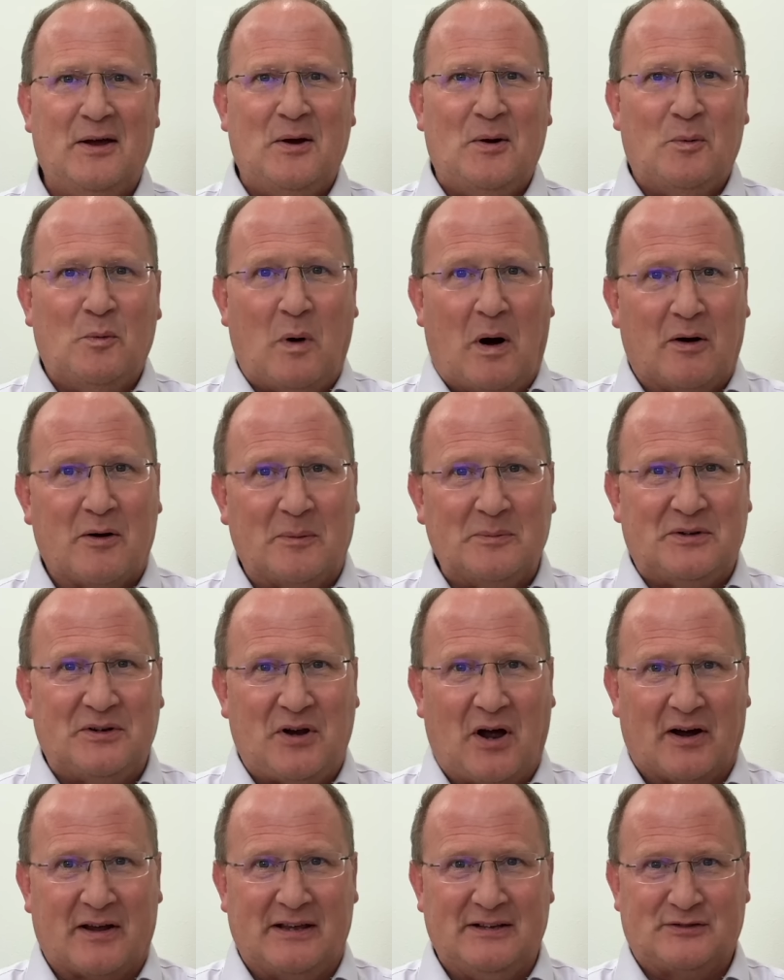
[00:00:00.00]
Welcome to
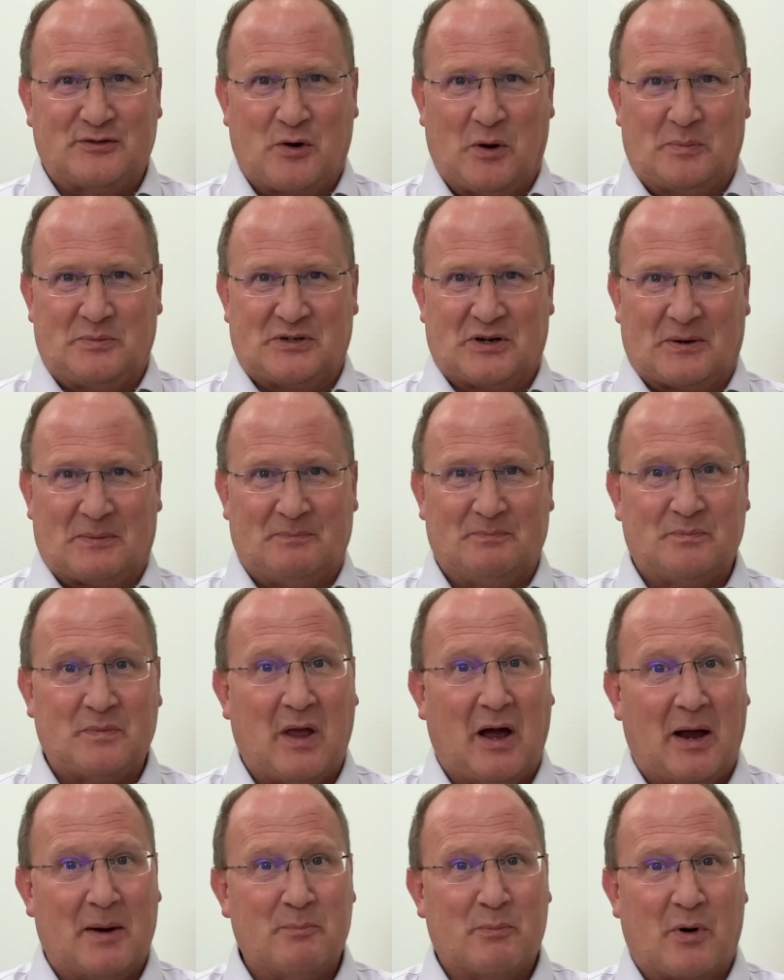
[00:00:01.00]
Talking Scripture.
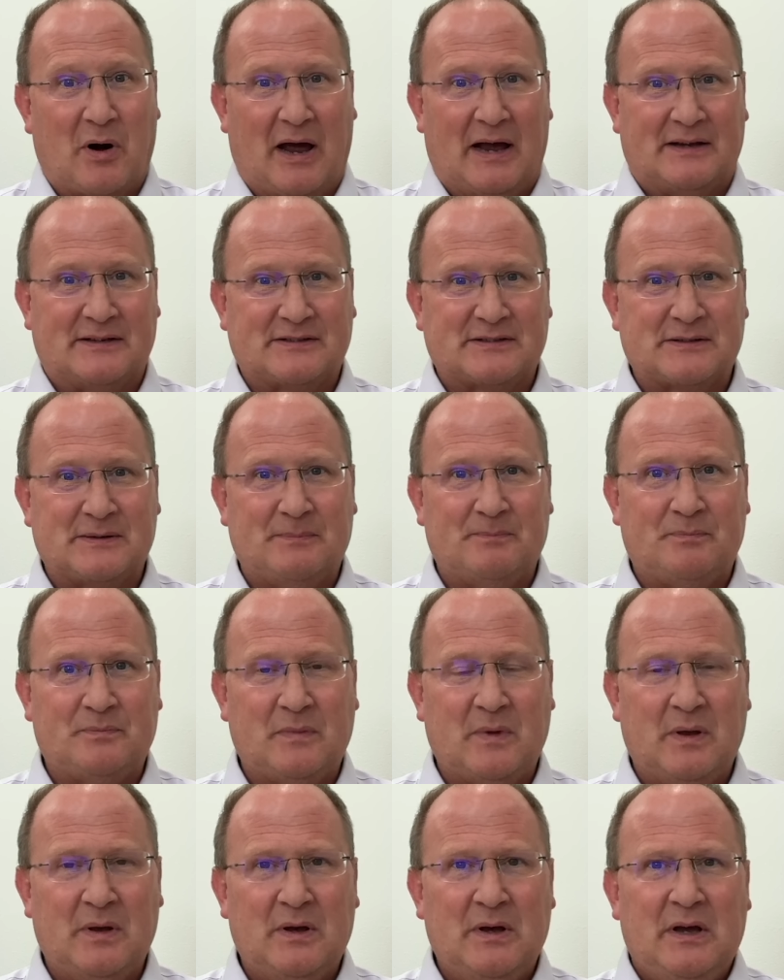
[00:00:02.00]
I'm Bryce.
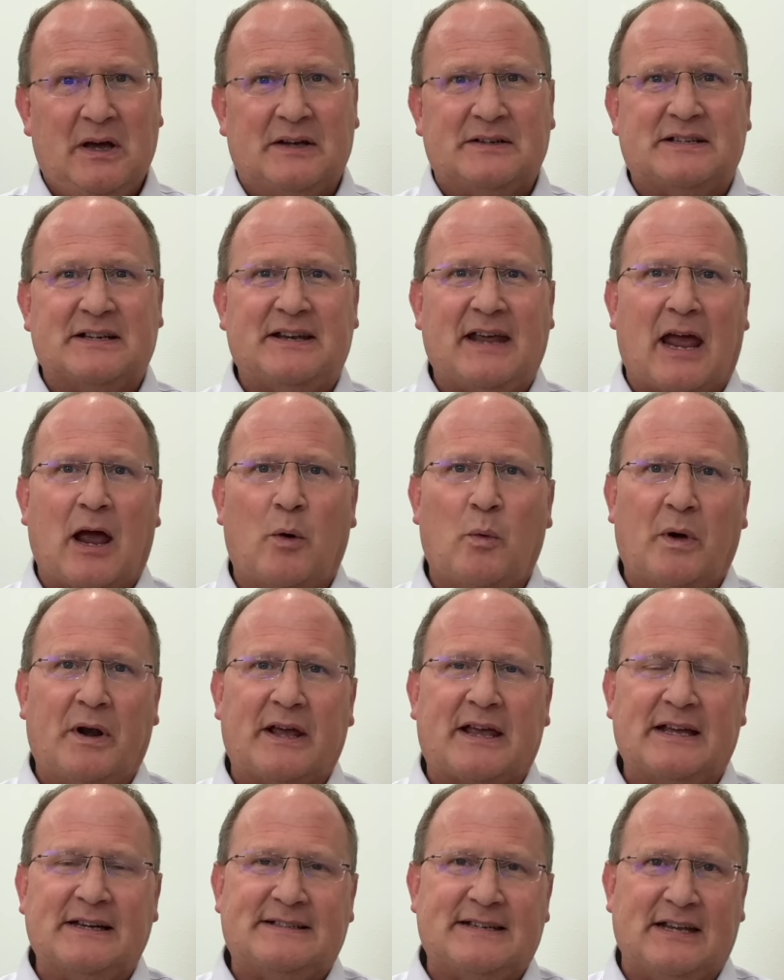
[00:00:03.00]
And today I want to
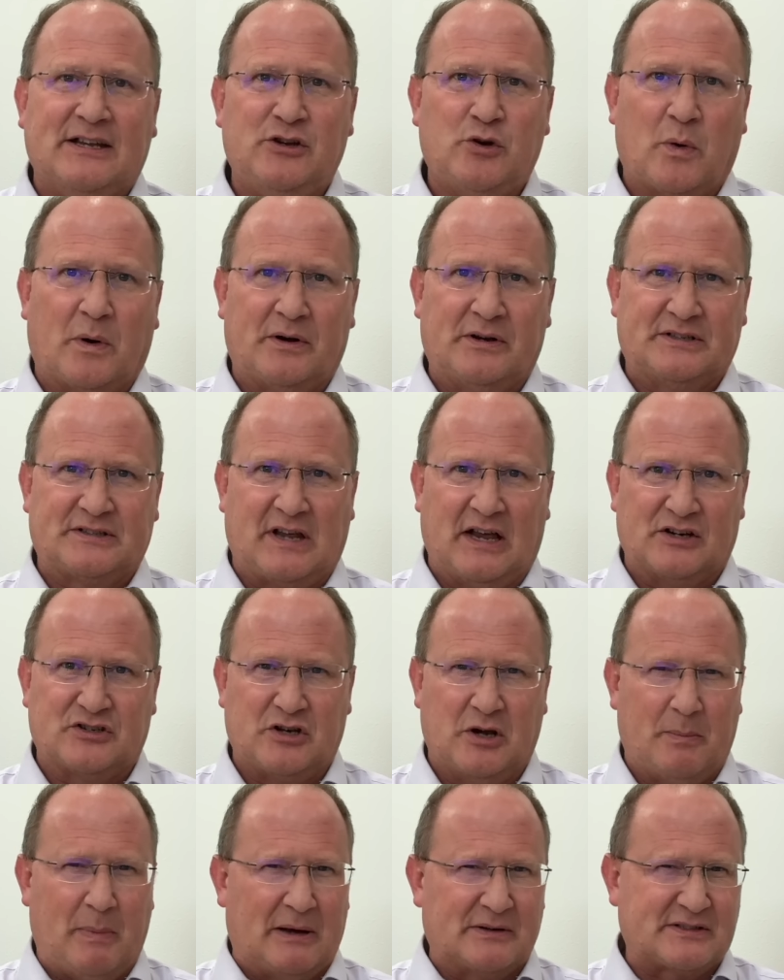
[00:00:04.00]
continue our
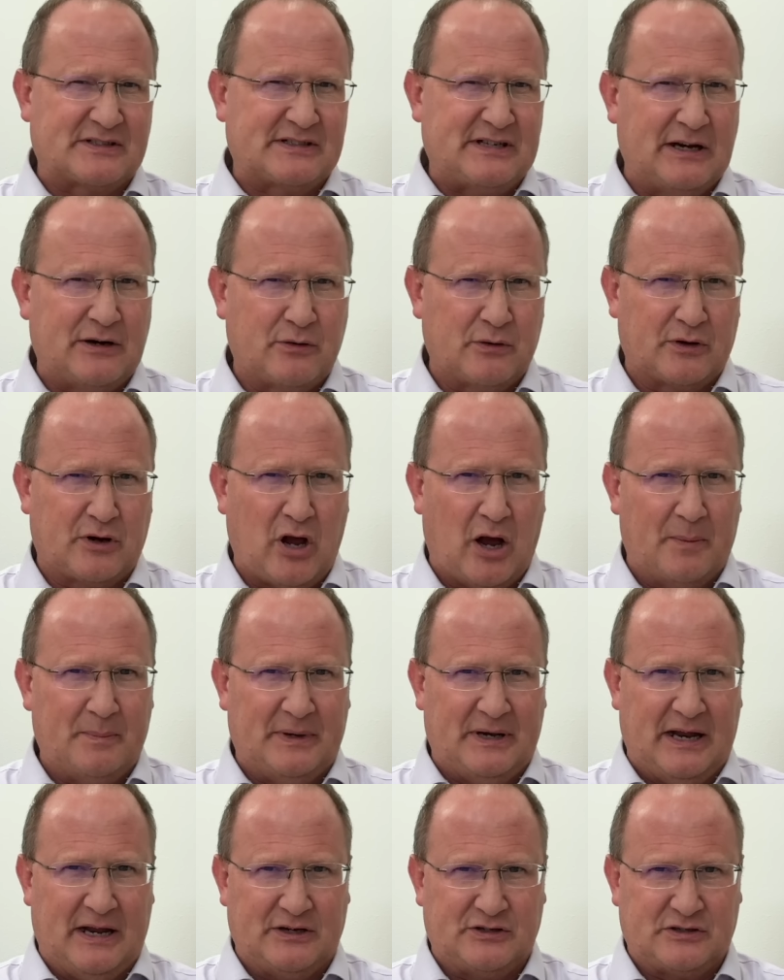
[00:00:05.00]
discussion about secret
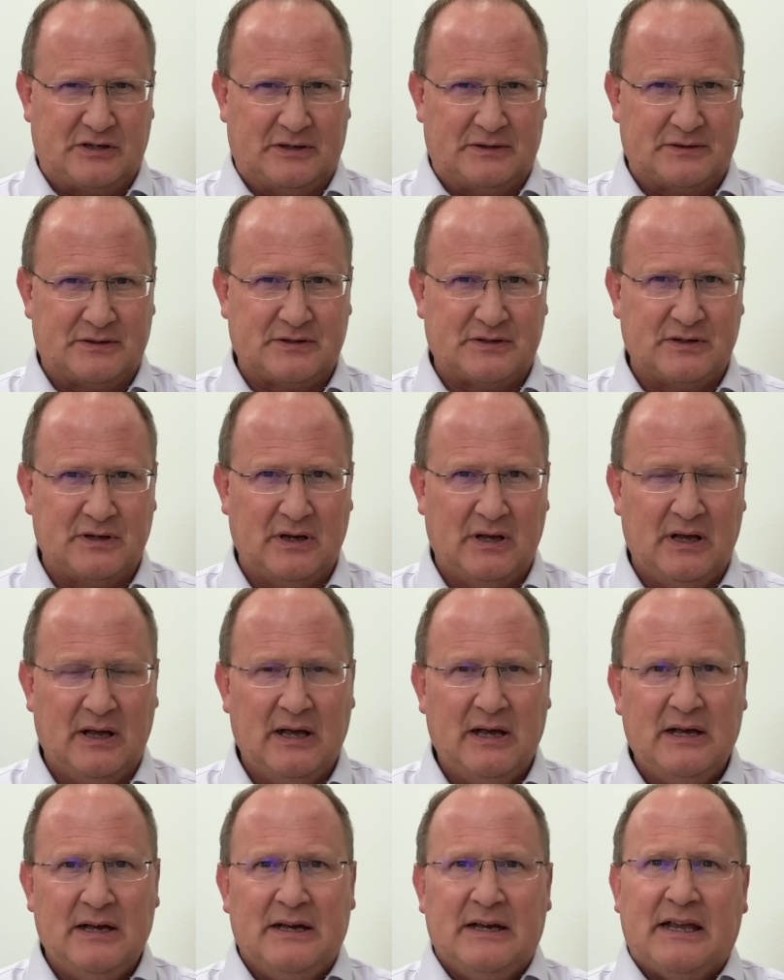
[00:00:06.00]
combinations.
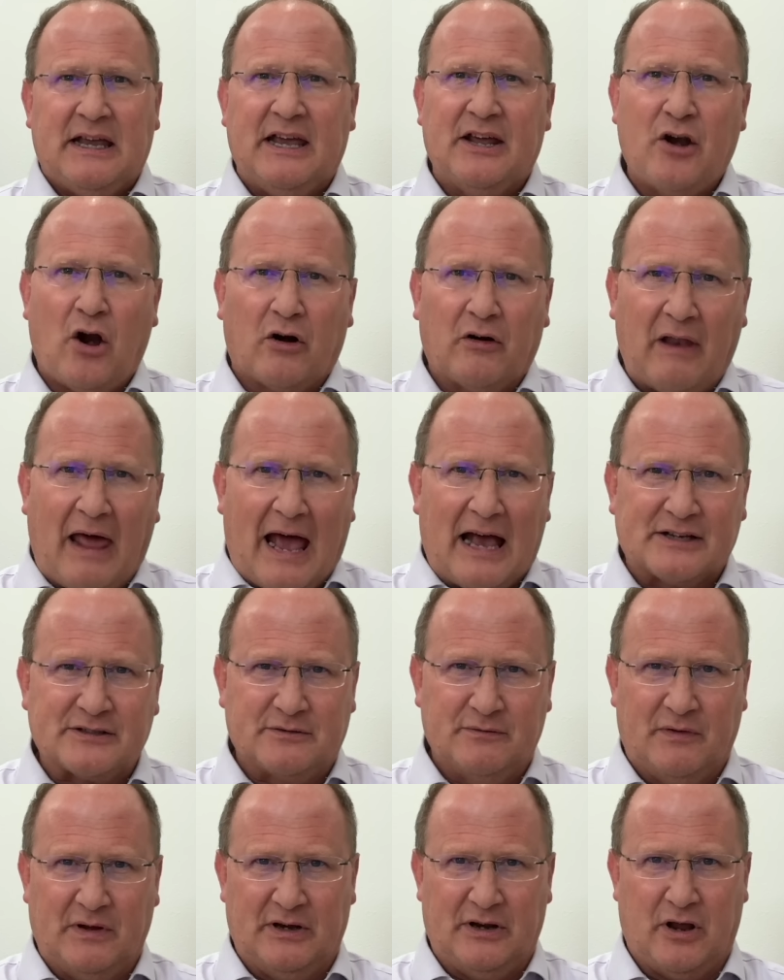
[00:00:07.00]
In our last
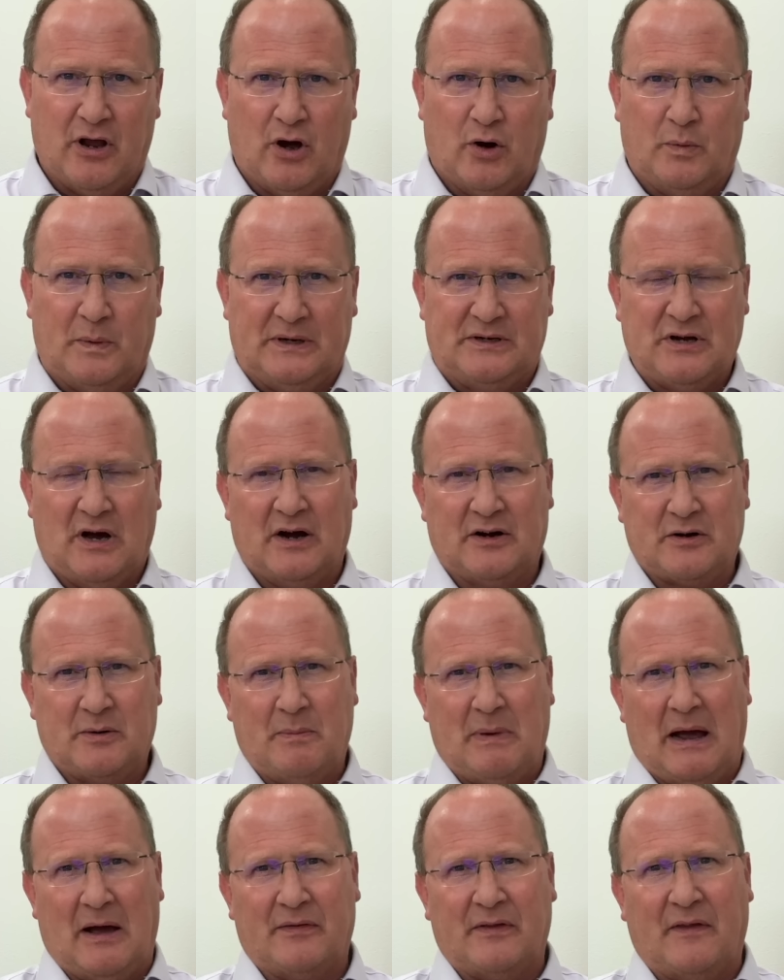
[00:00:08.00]
video, we talked
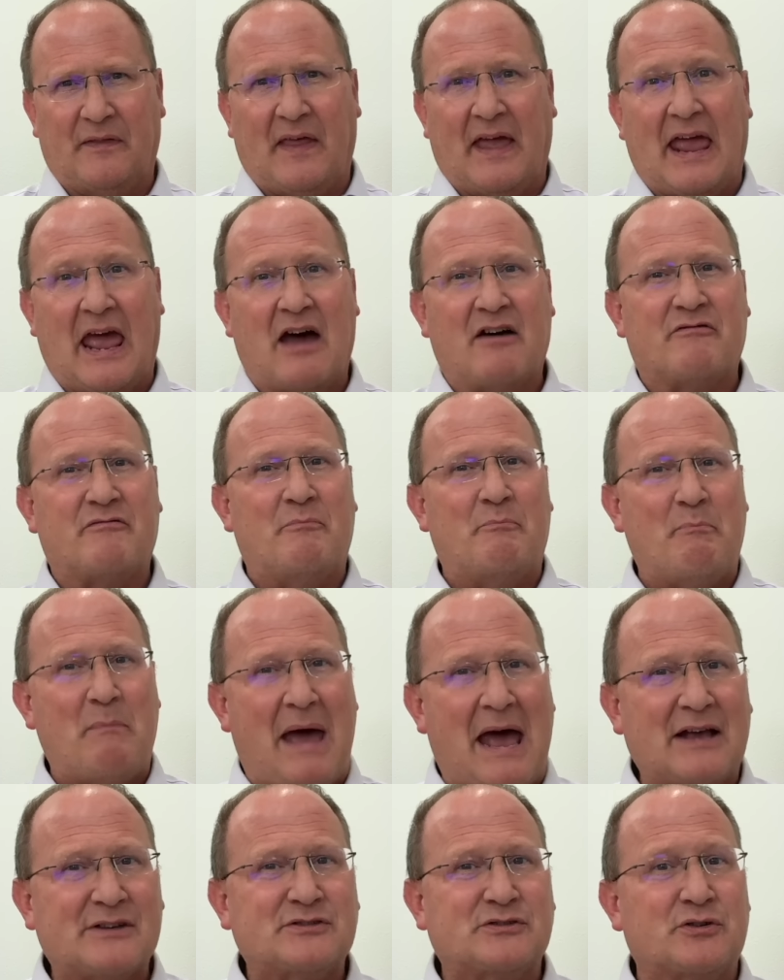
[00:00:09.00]
about that they have
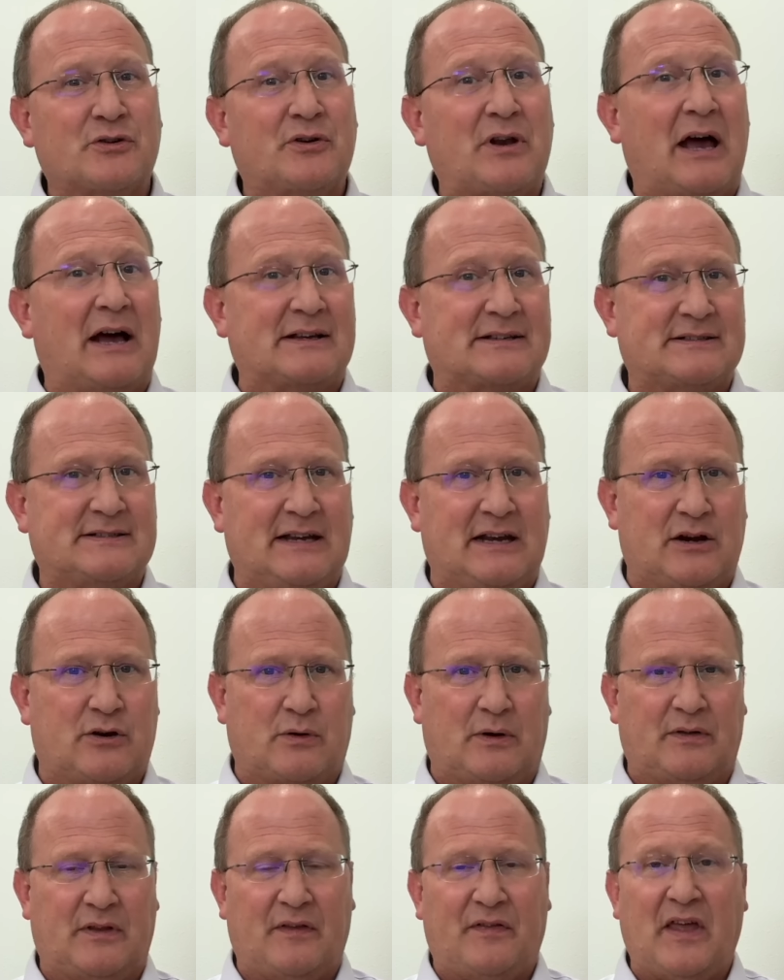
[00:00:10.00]
mastered a
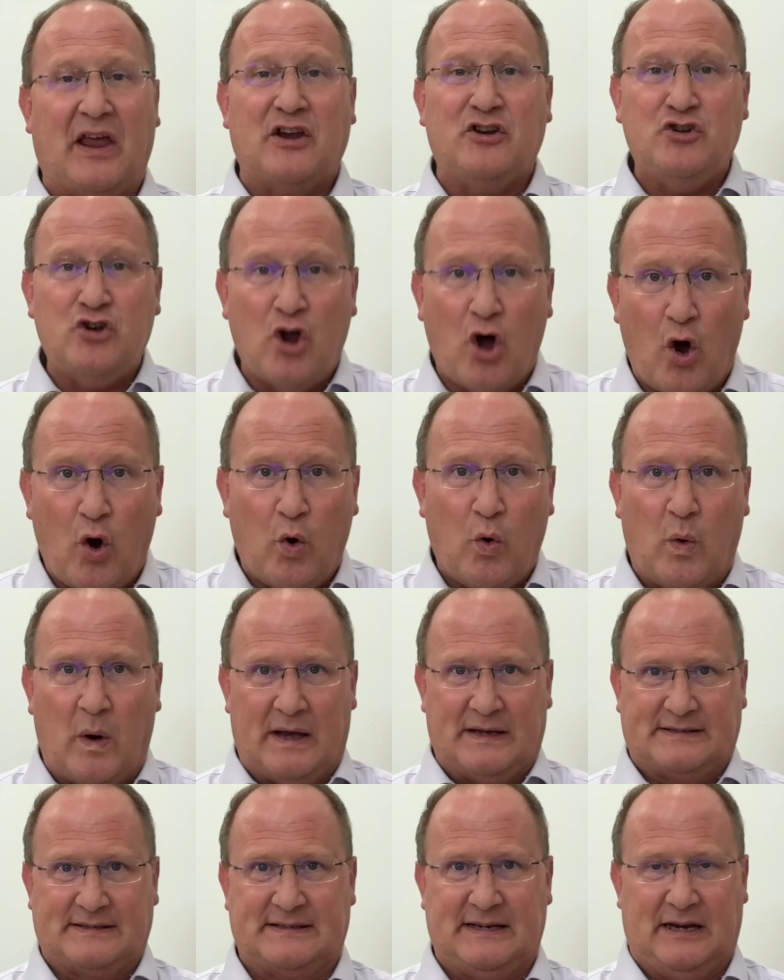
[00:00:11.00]
secret, that they know
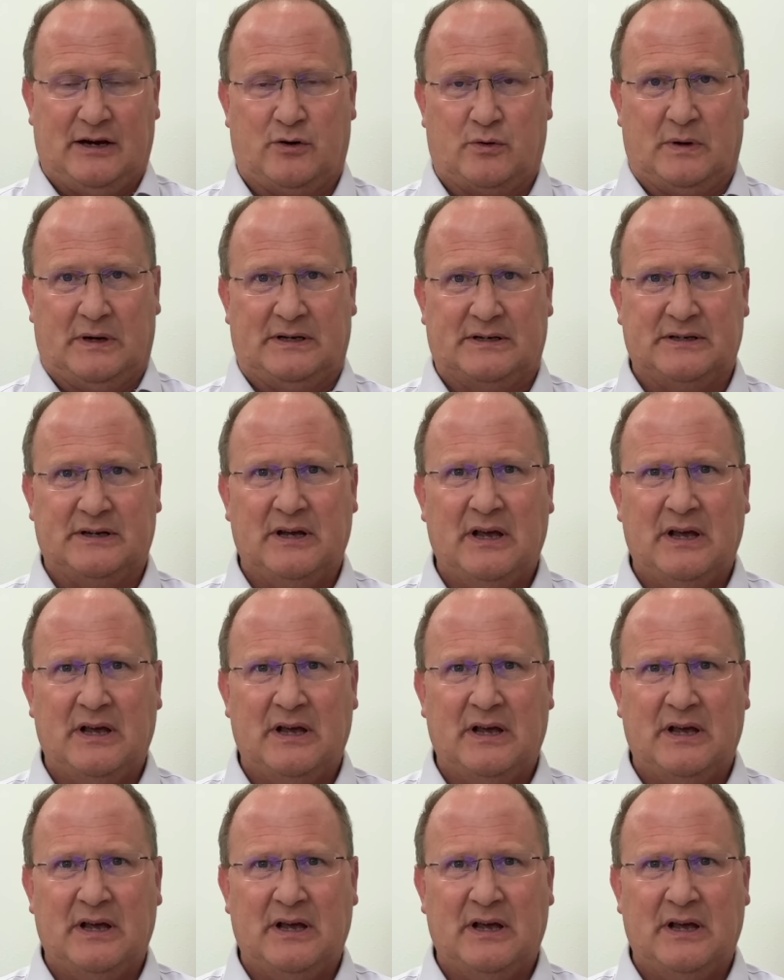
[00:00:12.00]
a secret.